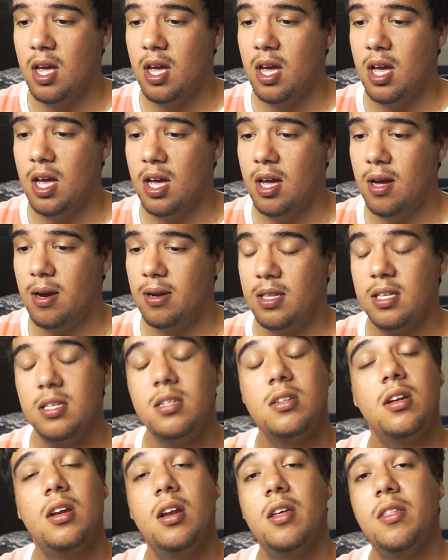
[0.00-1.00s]
There's
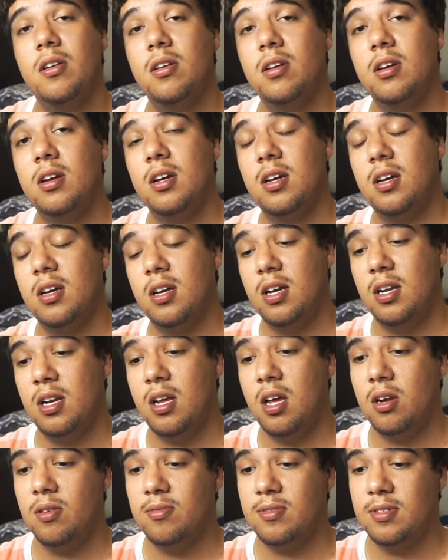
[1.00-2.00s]
a lot
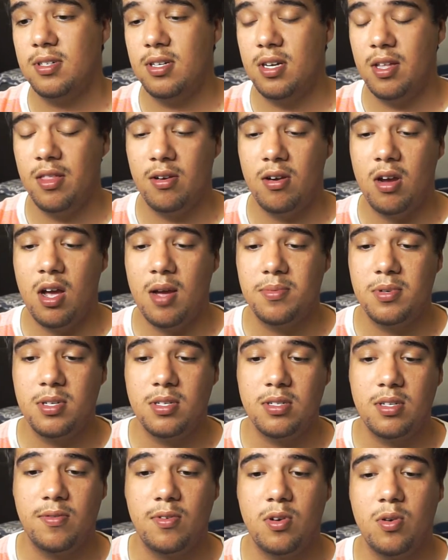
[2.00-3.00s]
of other
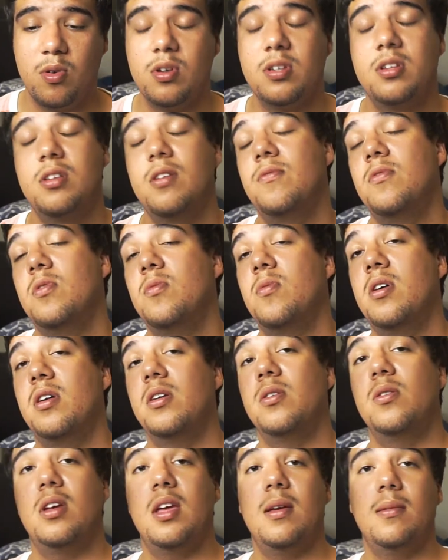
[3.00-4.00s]
options, of course. If you wanted
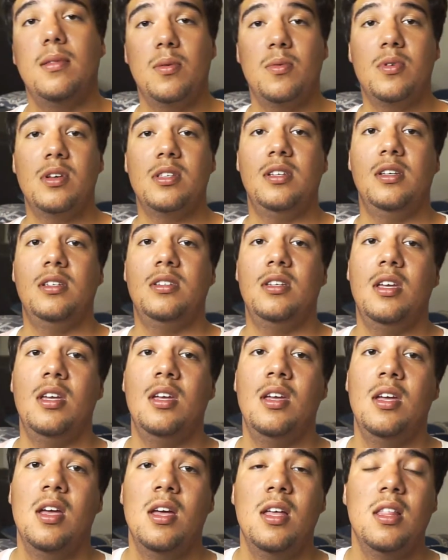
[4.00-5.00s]
to keep the 1cc,
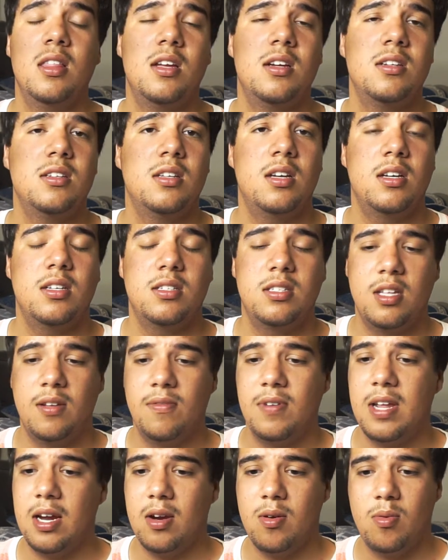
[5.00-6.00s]
there's stuff
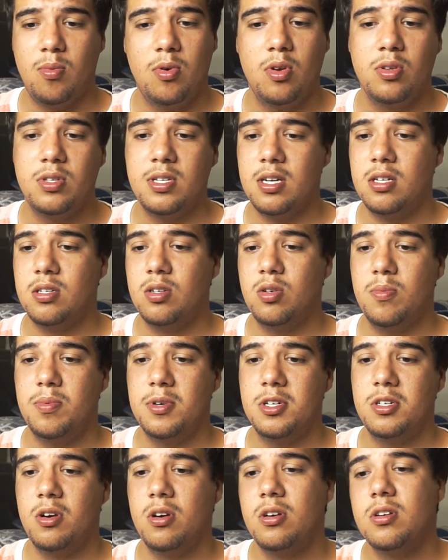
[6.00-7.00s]
like a Rotec
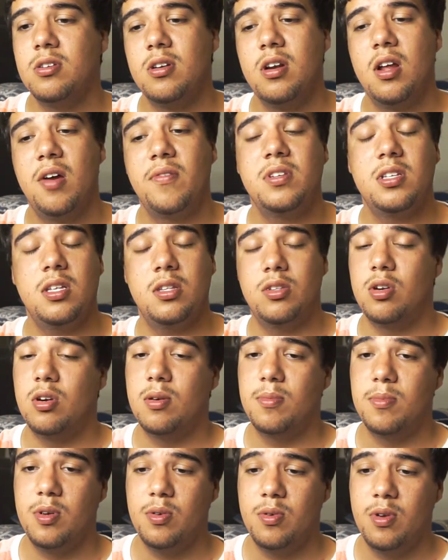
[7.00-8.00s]
supercharger and obviously
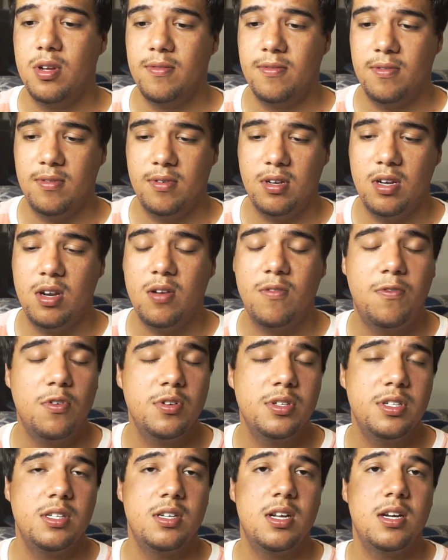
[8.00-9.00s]
turbo, and
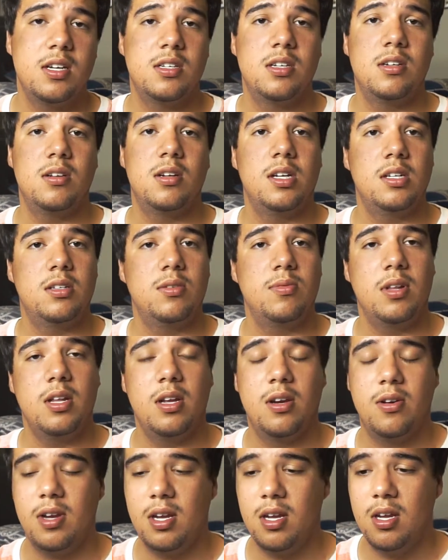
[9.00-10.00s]
forced induction does really
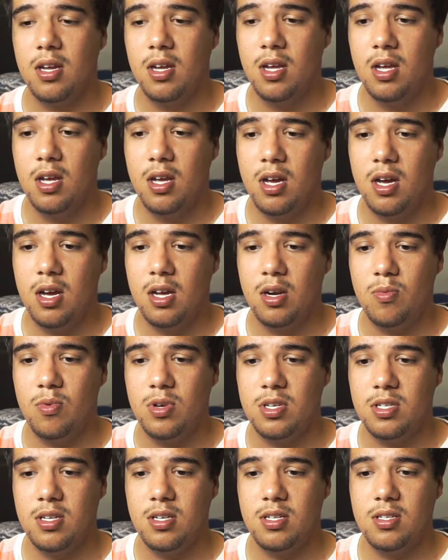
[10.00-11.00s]
great on a
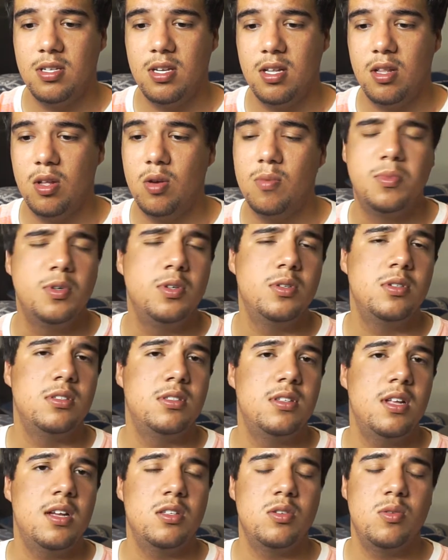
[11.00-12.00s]
1cc. Low boost is
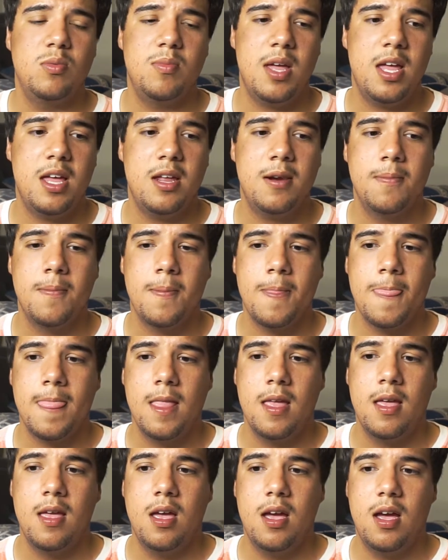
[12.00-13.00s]
not too bad,
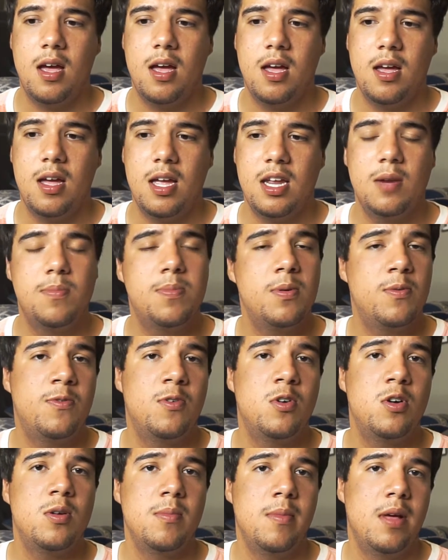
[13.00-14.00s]
and it
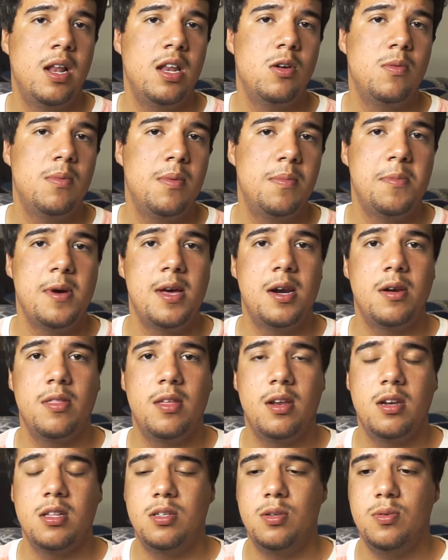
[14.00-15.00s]
performed a little bit better
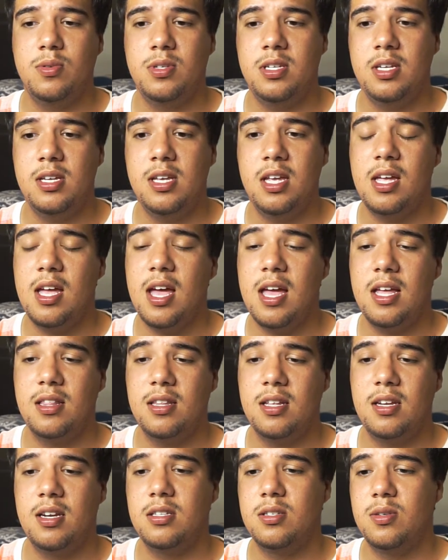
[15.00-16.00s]
than a
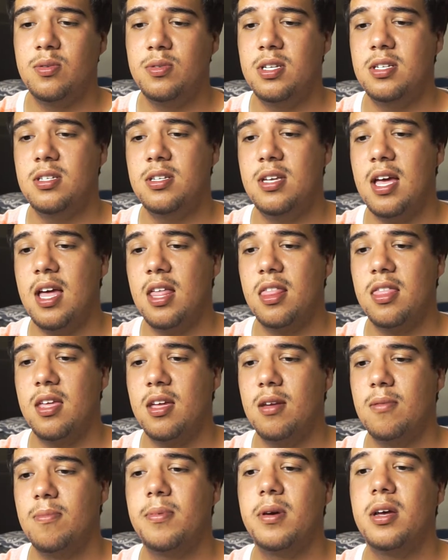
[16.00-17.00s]
2cc, I
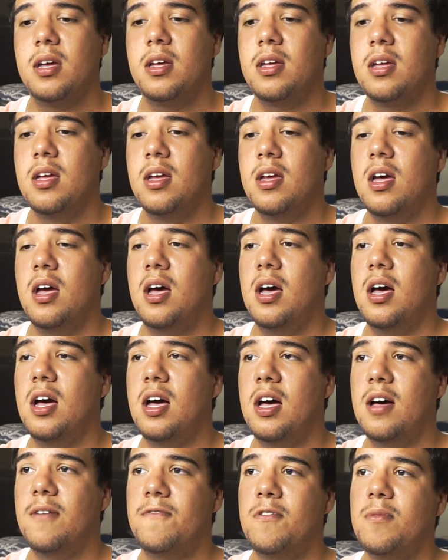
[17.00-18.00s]
think. But
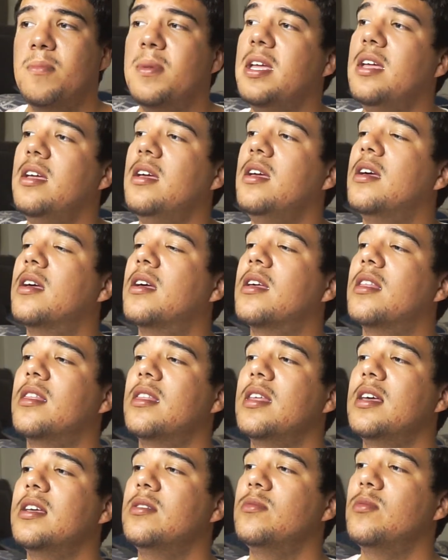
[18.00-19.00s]
for me,
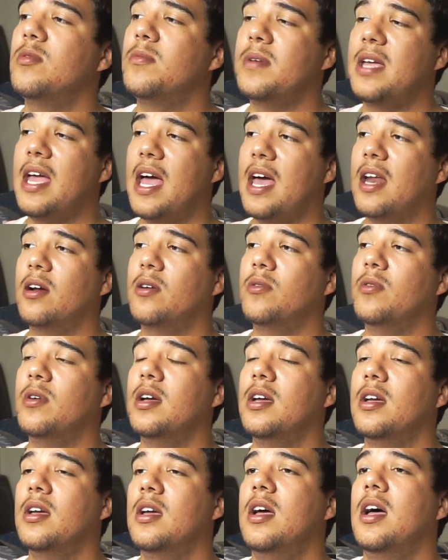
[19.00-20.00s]
this would be
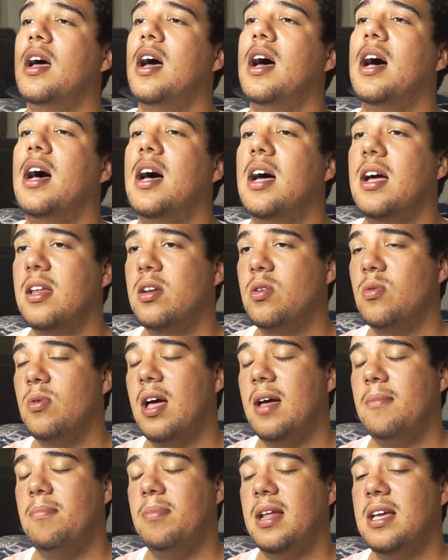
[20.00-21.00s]
adequate. I do
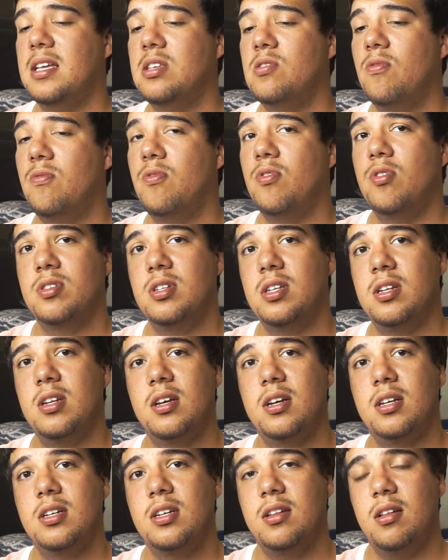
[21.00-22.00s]
have plans for forced
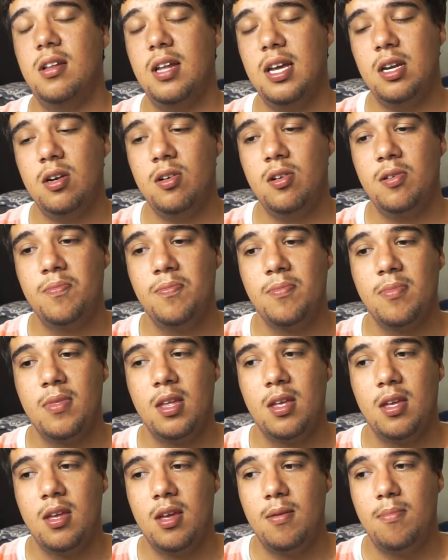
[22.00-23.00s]
induction later,
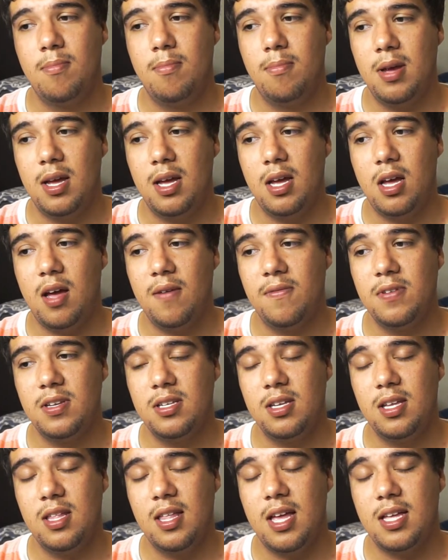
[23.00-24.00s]
but
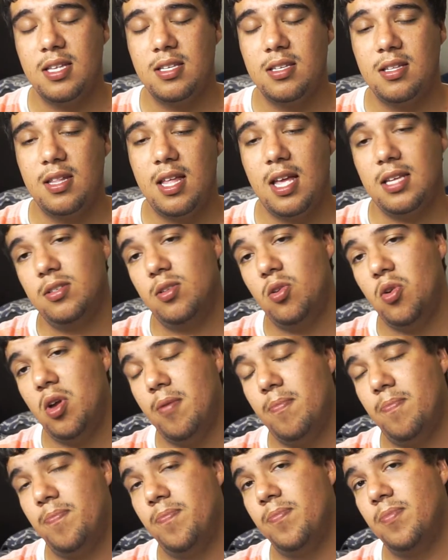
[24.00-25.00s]
obviously that's to
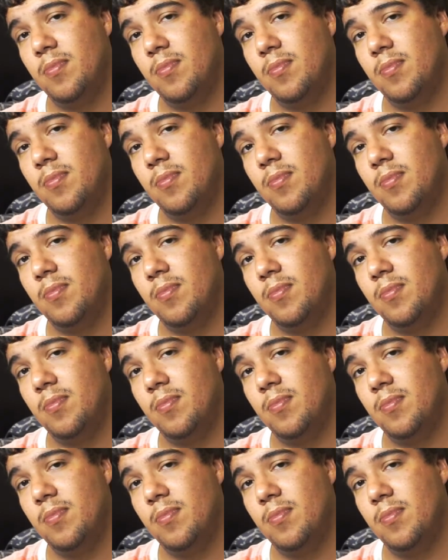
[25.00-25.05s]
come.